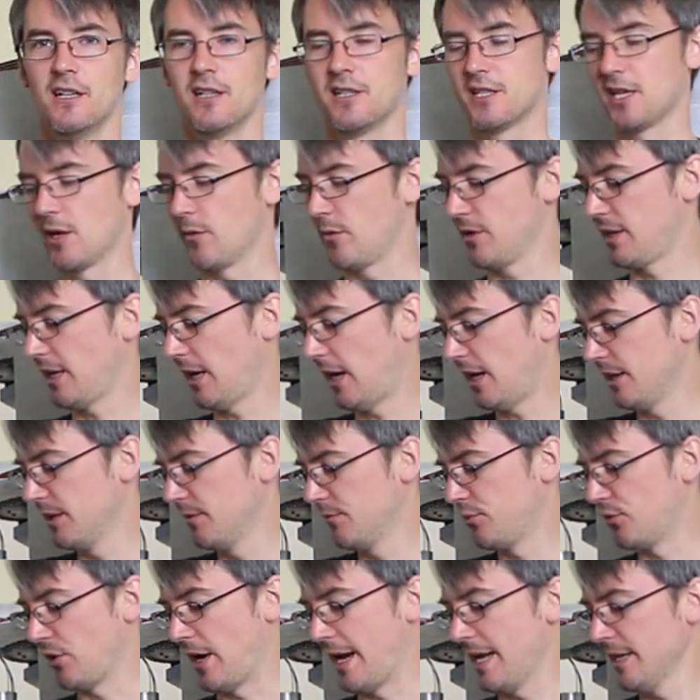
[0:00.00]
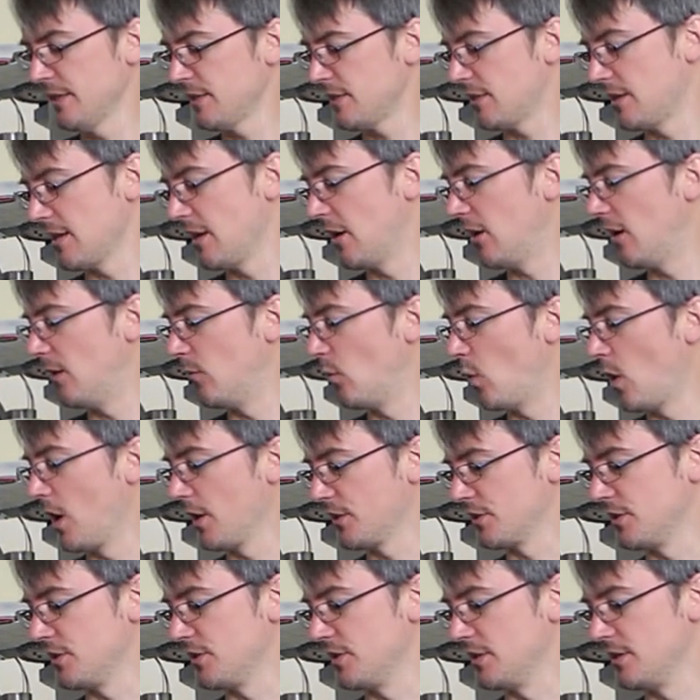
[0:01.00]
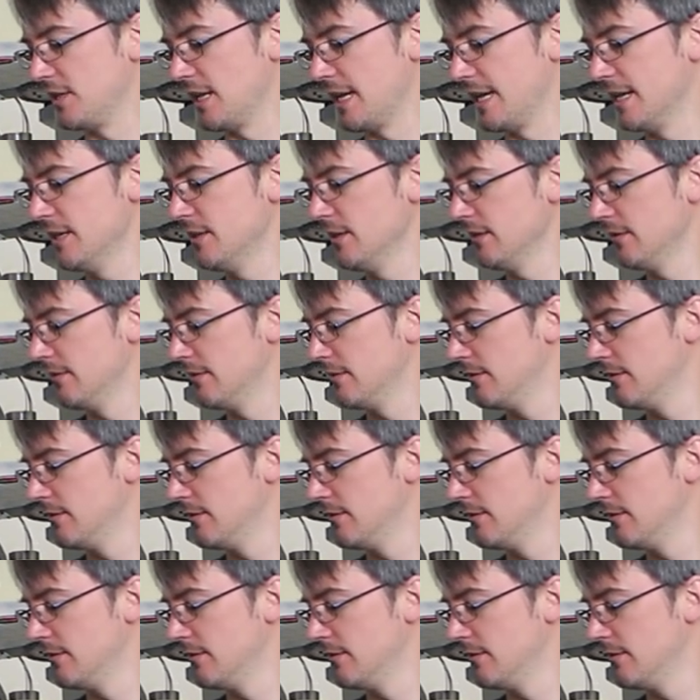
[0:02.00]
So with it unpressed, the arm works as it did.